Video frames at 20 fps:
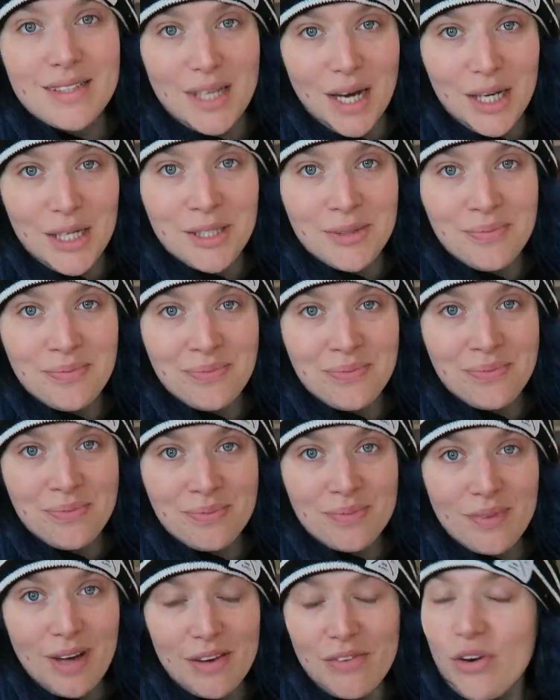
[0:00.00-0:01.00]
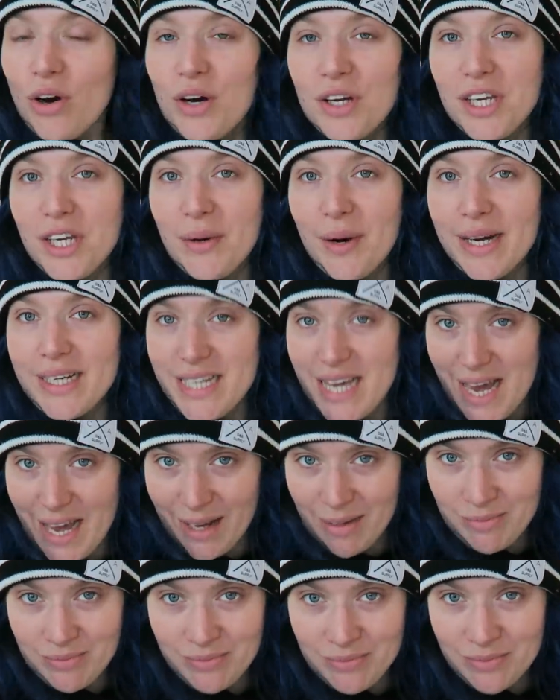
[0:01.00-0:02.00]
So I've got a new
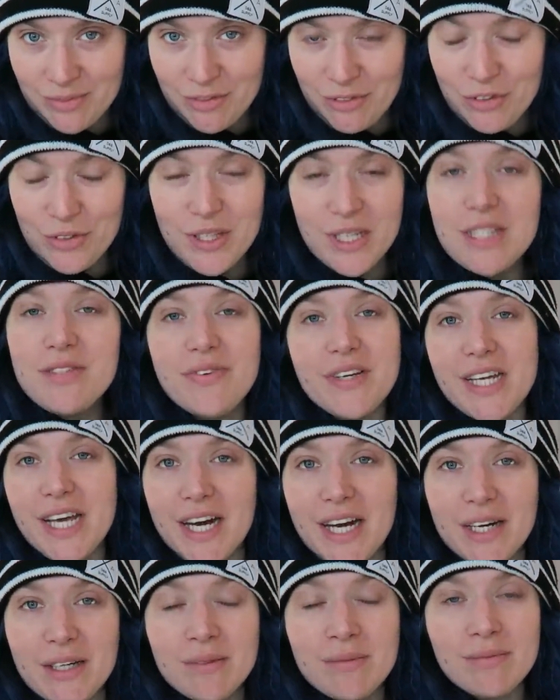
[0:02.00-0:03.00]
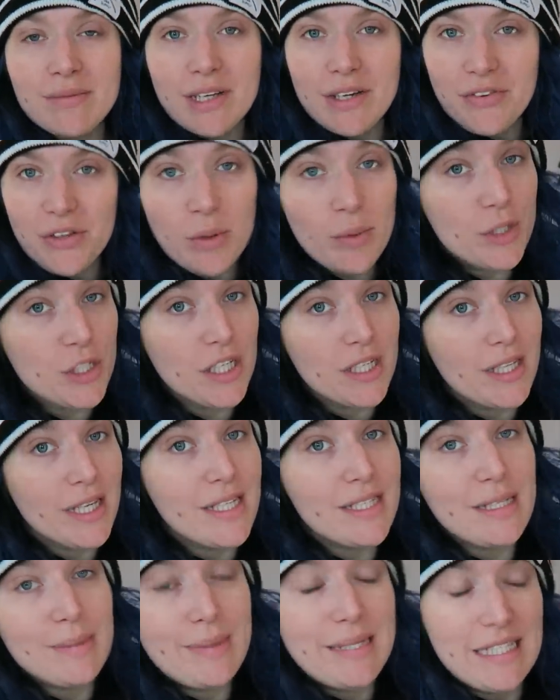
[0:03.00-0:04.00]
idea for this video. If you're watching
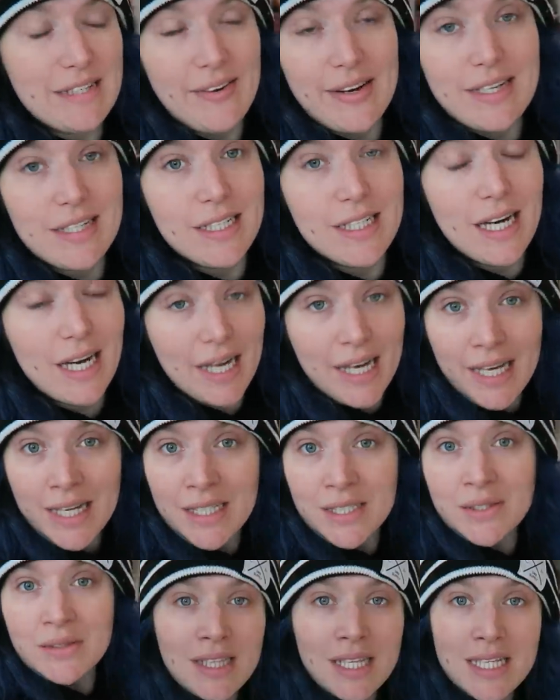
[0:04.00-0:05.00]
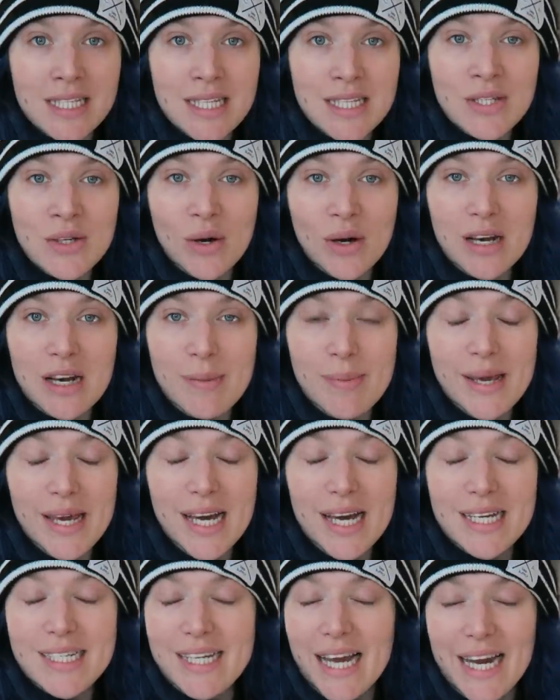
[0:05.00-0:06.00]
this, it means I've actually done it. This is not gonna
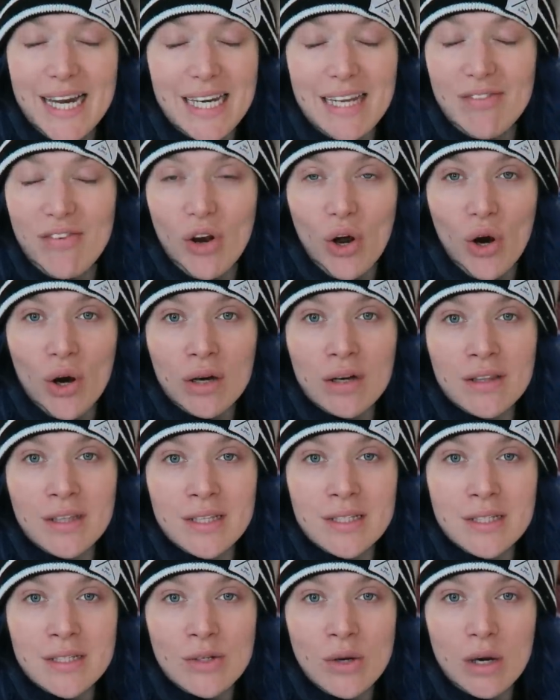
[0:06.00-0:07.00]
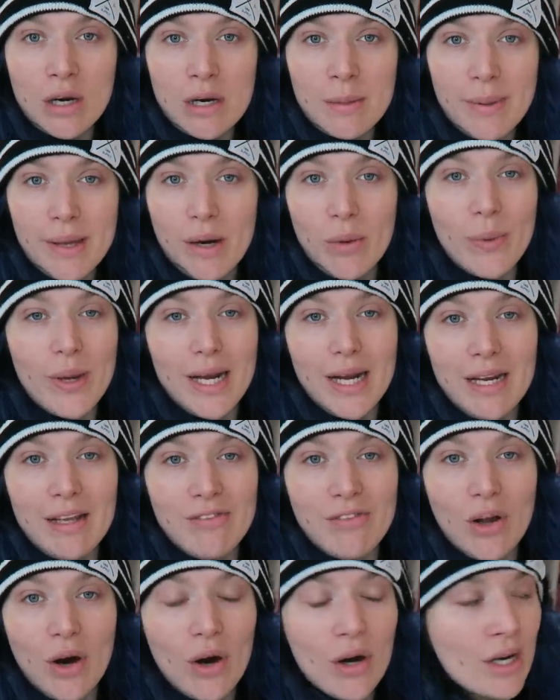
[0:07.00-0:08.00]
be a daily vlog. This is not gonna be a weekly
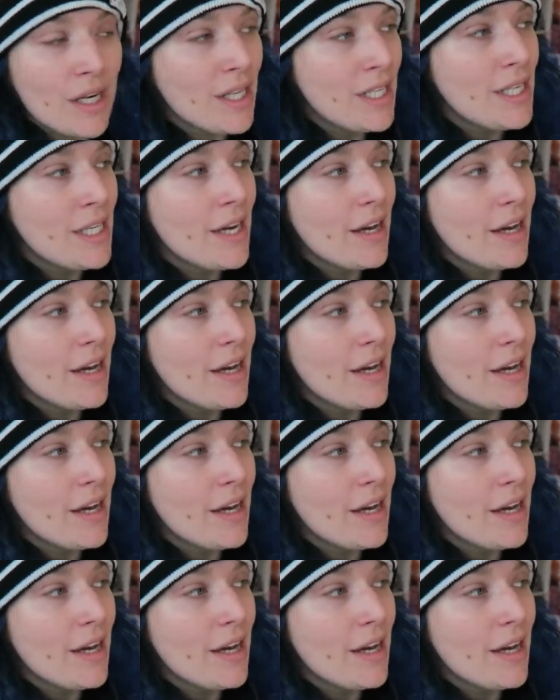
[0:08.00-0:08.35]
vlog.